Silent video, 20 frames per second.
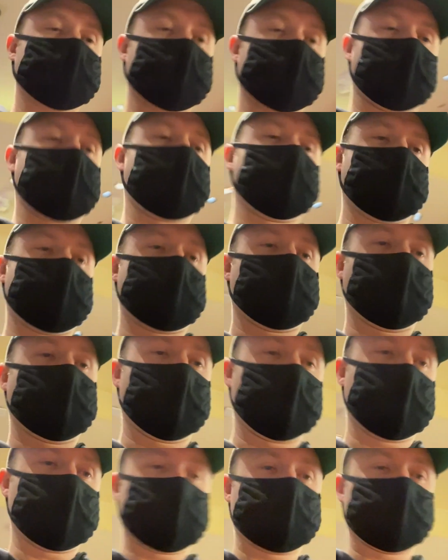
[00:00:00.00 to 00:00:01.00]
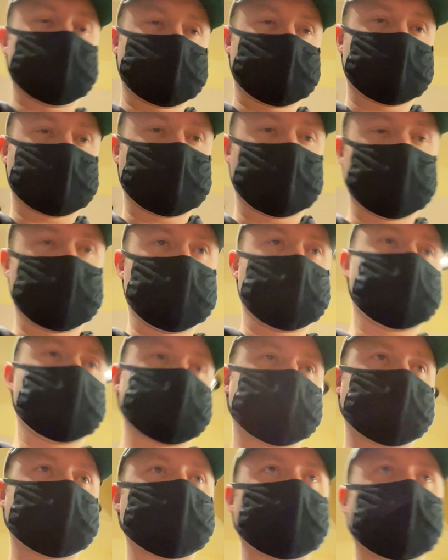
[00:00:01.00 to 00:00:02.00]
Uh, the Bears
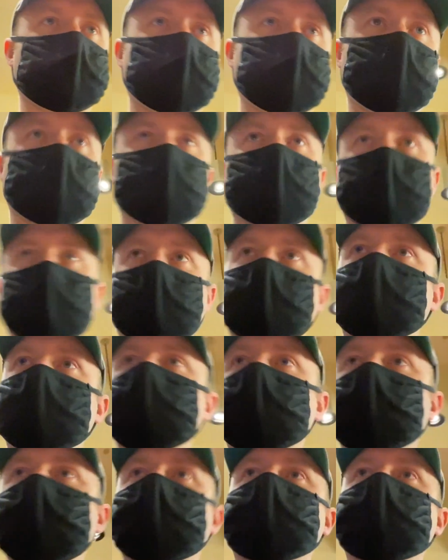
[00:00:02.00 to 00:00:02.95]
and the Browns.